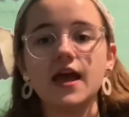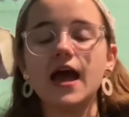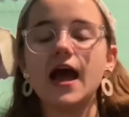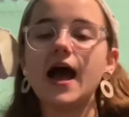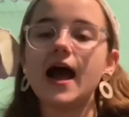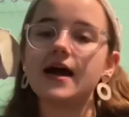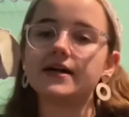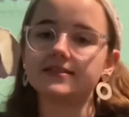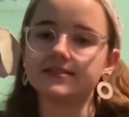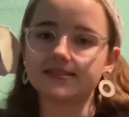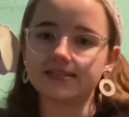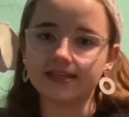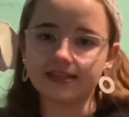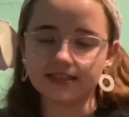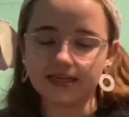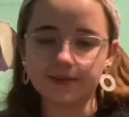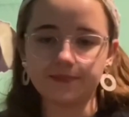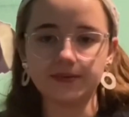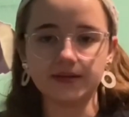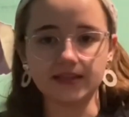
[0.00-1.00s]
how to sing
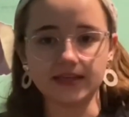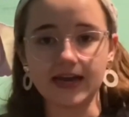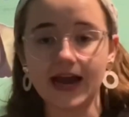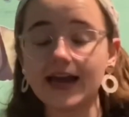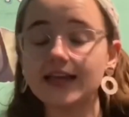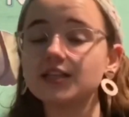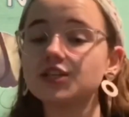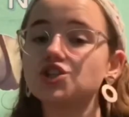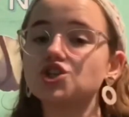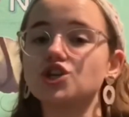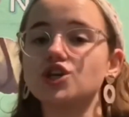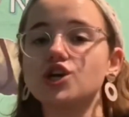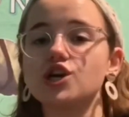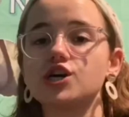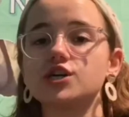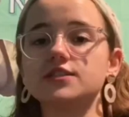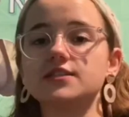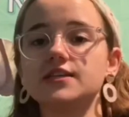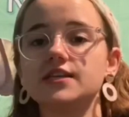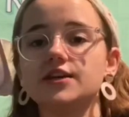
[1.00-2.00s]
like Billie Eilish in
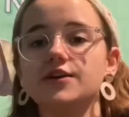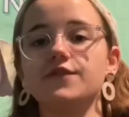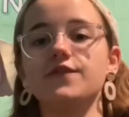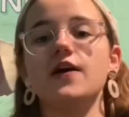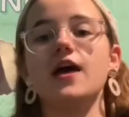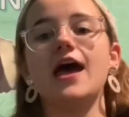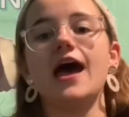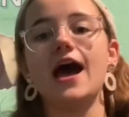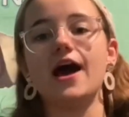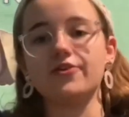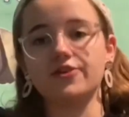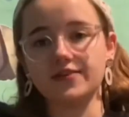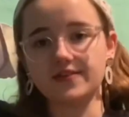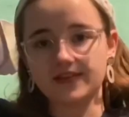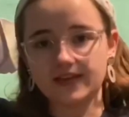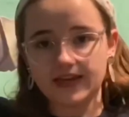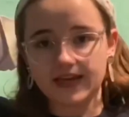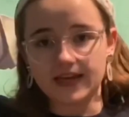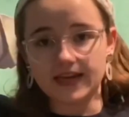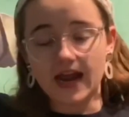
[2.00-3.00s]
cursive, how to
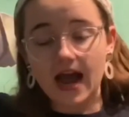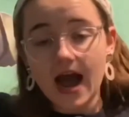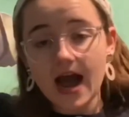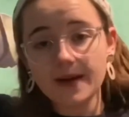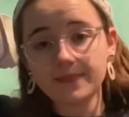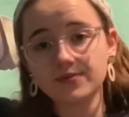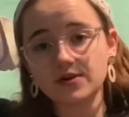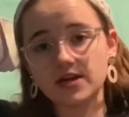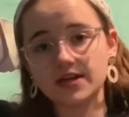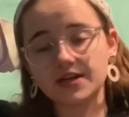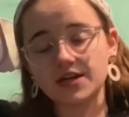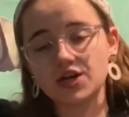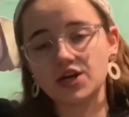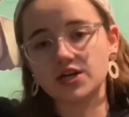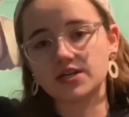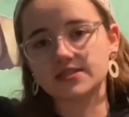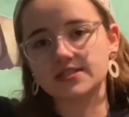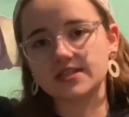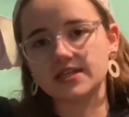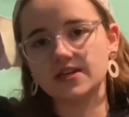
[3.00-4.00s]
sing in opera in
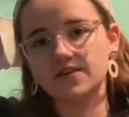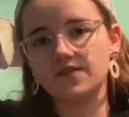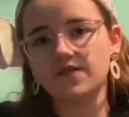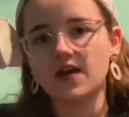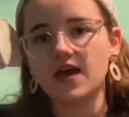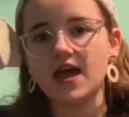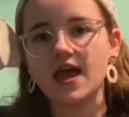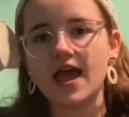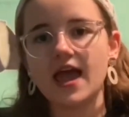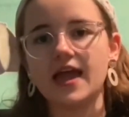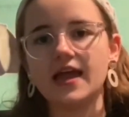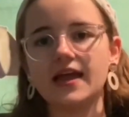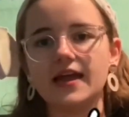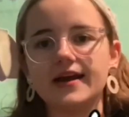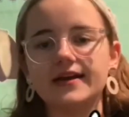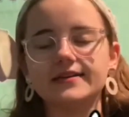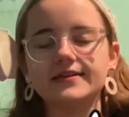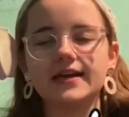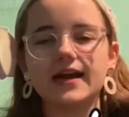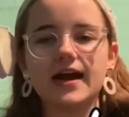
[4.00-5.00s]
cursive,
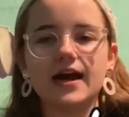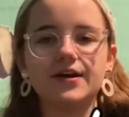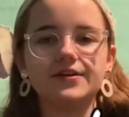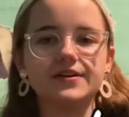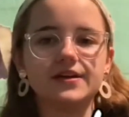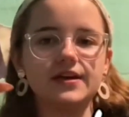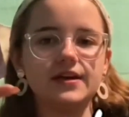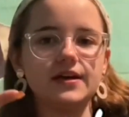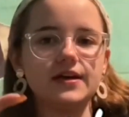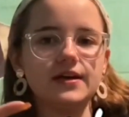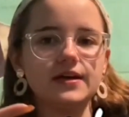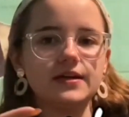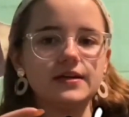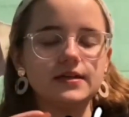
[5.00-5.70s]
and how to...